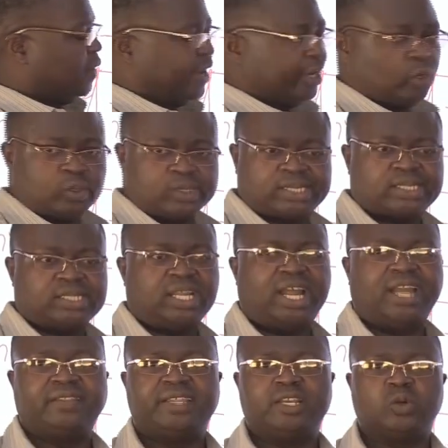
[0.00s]
our nose,
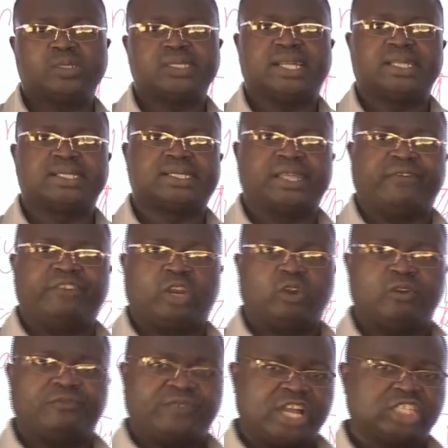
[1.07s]
and the nose has
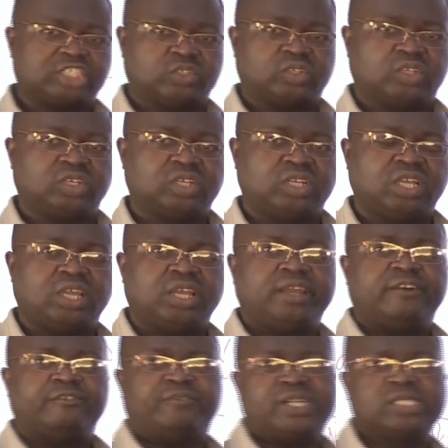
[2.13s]
several functions.
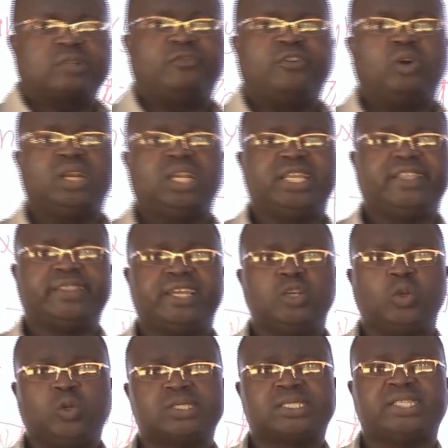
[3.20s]
First of all, in the
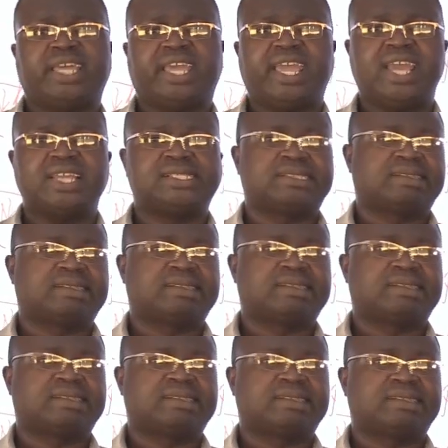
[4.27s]
nose, the air is
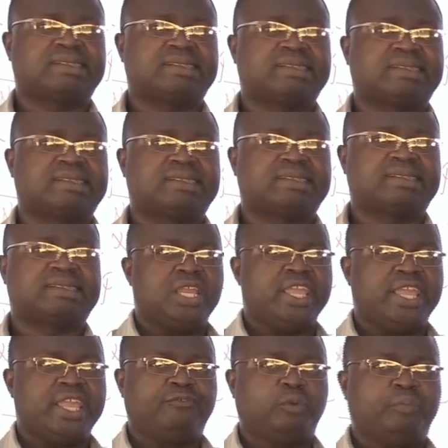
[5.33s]
cleaned.
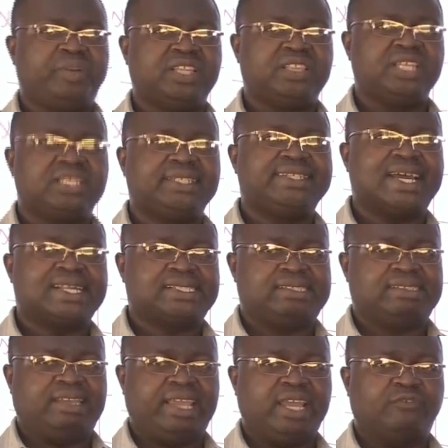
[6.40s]
If you breathe in
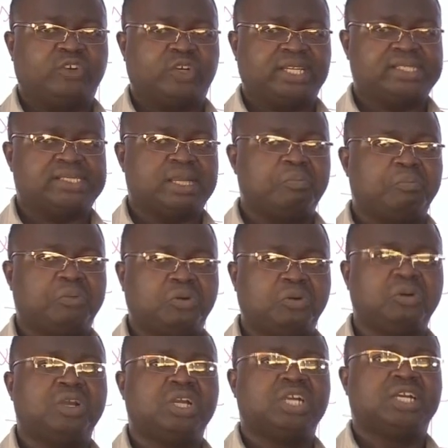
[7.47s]
dusty air, for
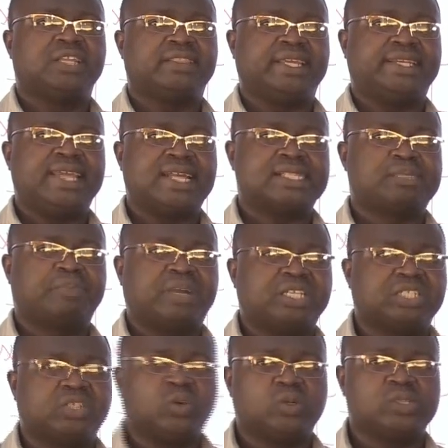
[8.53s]
example, the dust
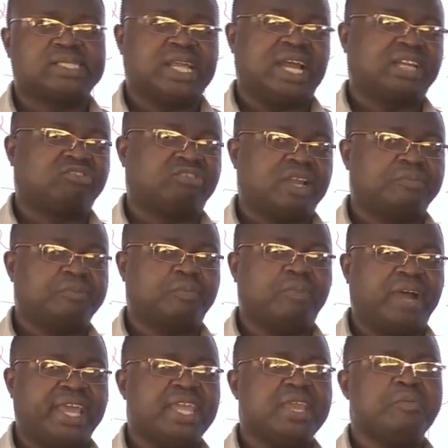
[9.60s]
particles are trapped
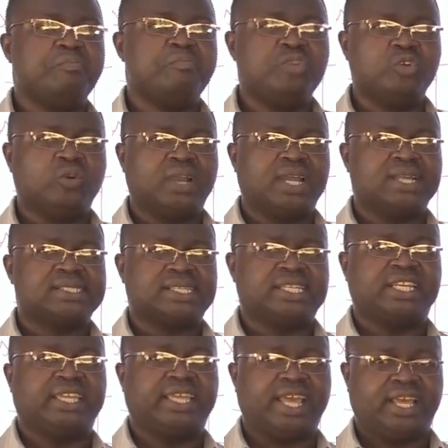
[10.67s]
by mucus
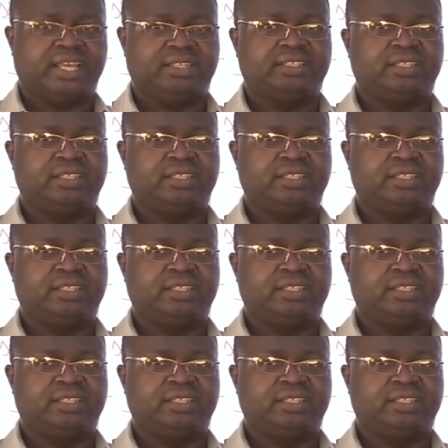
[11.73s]
and hair.